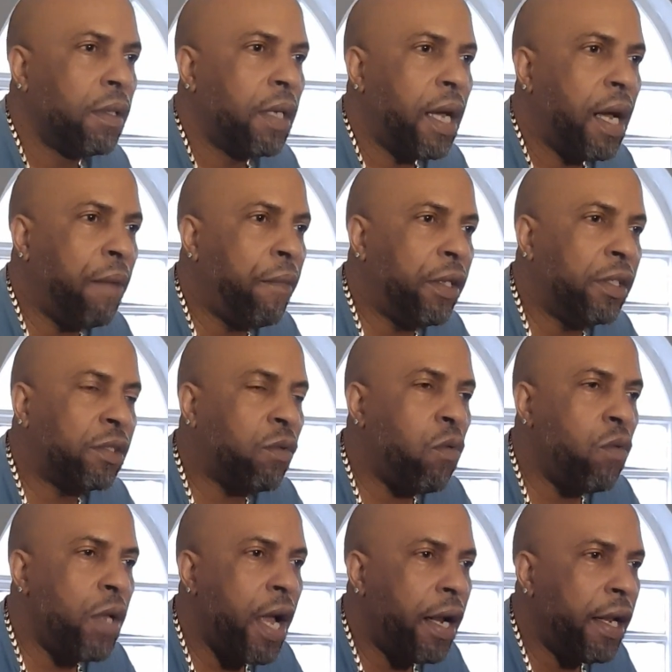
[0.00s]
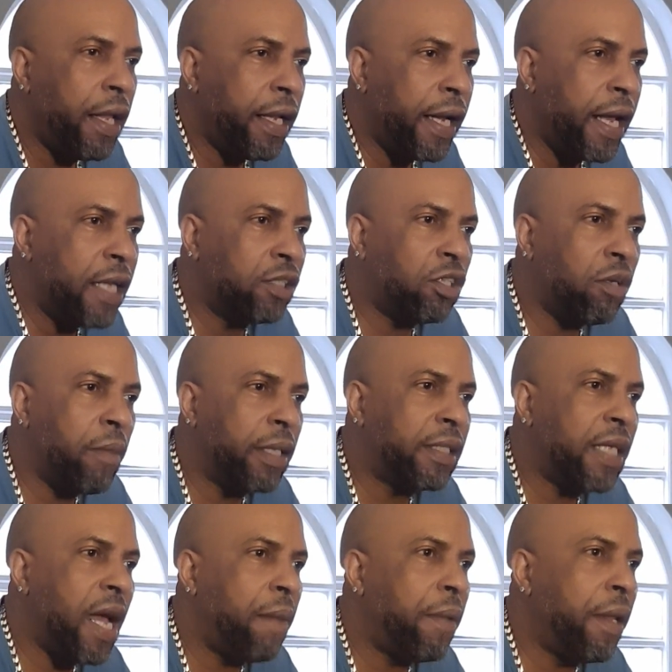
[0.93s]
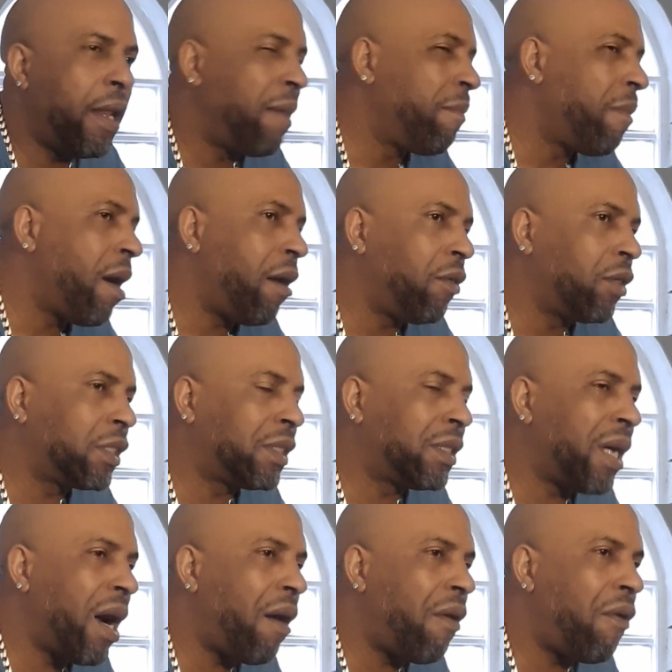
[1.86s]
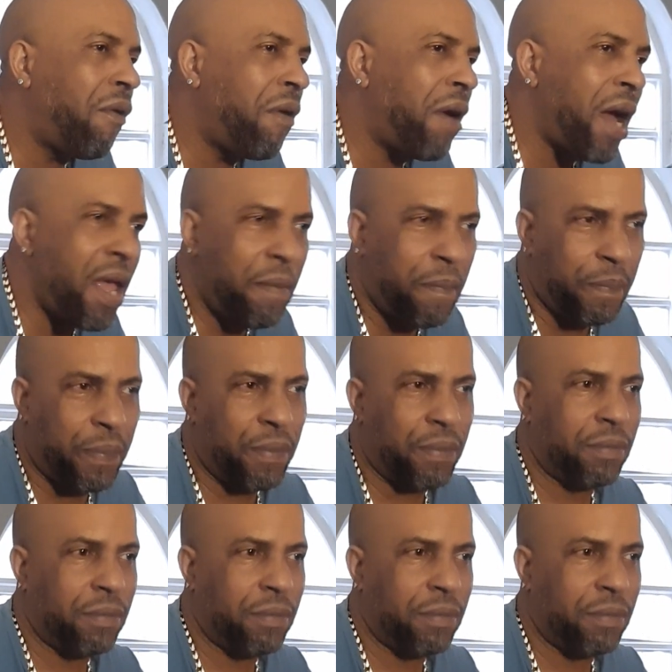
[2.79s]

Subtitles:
And when school get late night, summertime, the mango start ripe.